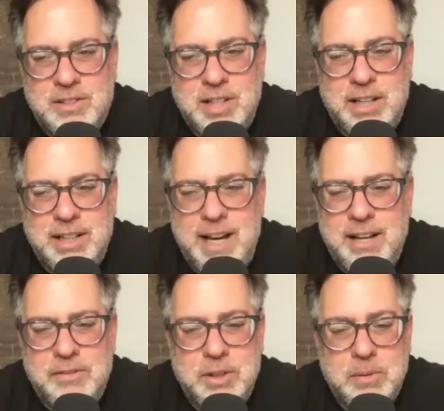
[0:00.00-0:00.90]
it out. If
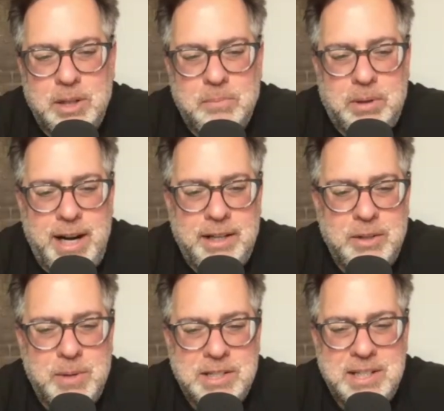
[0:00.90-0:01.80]
you're a brand who
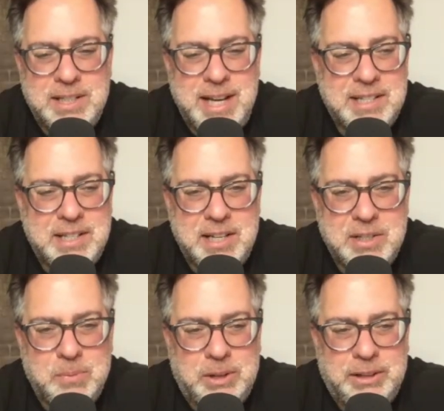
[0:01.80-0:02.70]
wants to test us,
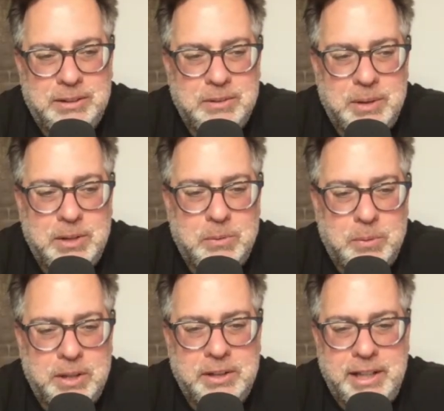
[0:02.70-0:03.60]
we're
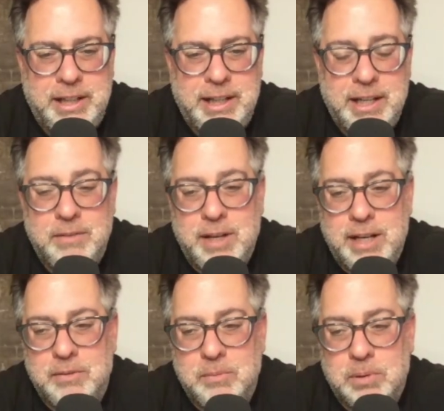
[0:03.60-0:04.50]
really innovative
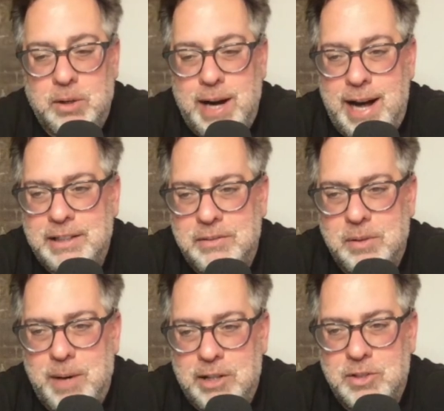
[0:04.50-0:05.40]
and proactive
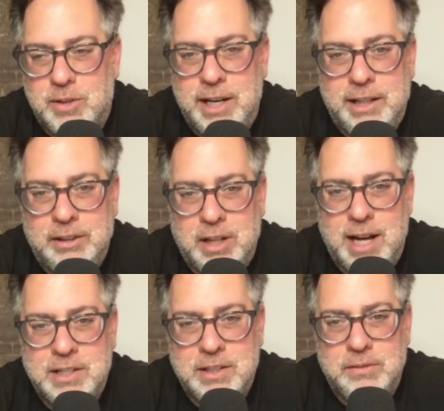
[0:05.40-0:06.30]
about trying
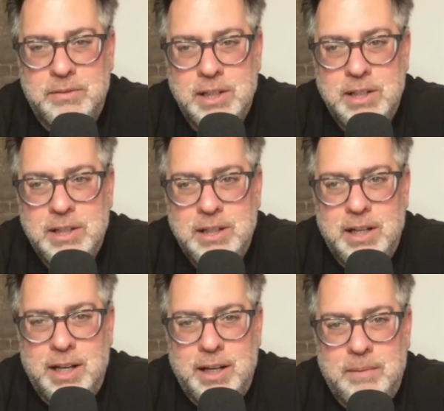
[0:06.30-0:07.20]
lots of
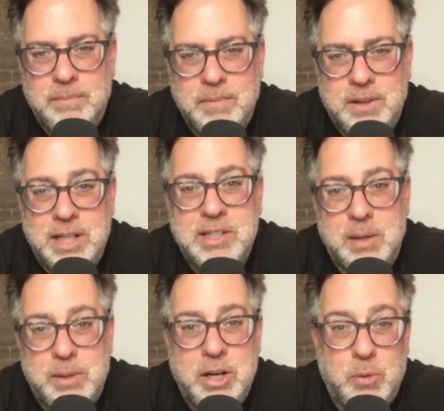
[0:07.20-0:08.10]
things that we
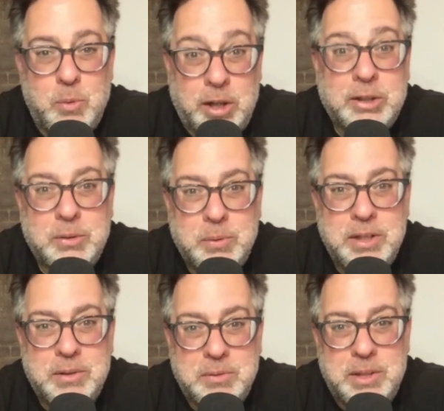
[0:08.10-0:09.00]
know work
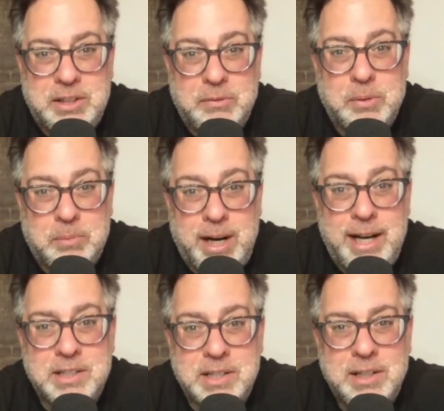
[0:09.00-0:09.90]
with different
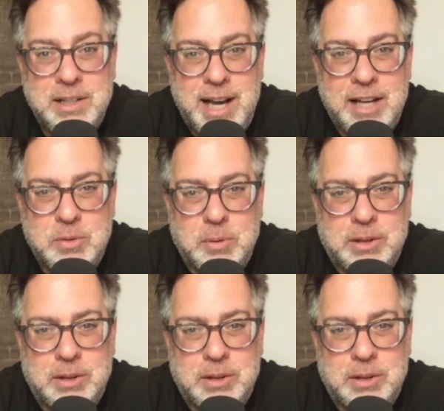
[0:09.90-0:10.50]
brands as we're